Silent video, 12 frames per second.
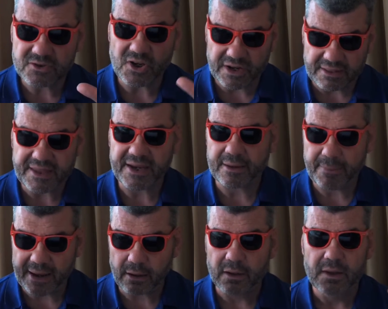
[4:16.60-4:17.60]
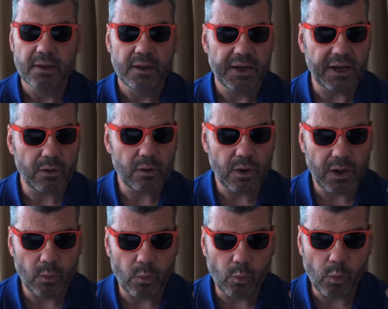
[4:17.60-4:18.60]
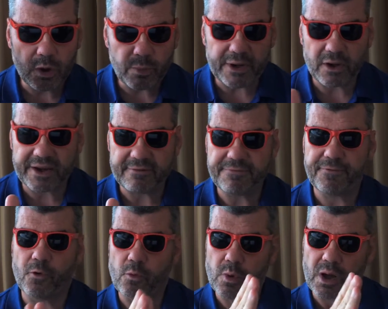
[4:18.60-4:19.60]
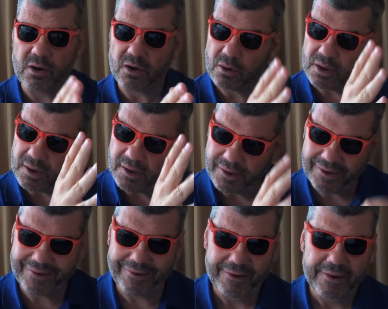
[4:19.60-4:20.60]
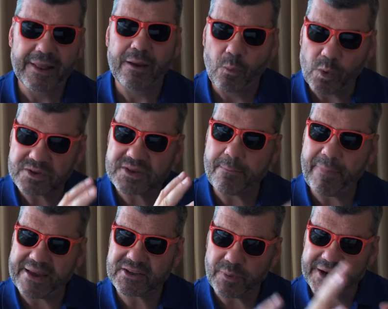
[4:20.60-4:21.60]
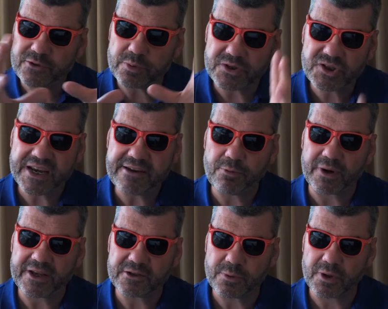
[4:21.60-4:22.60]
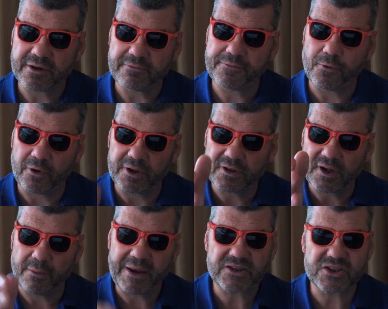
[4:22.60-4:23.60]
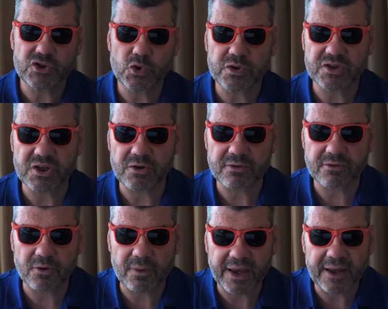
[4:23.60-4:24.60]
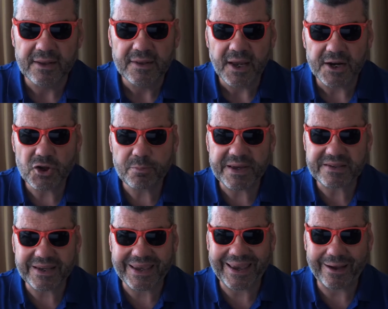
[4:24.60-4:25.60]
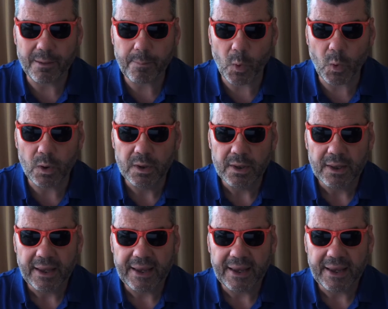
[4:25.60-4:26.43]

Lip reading: certainly thinking about what are we looking for, and what's the best way to achieve what it is we're looking for. And I'm actually talking to you through a new piece of kit I bought,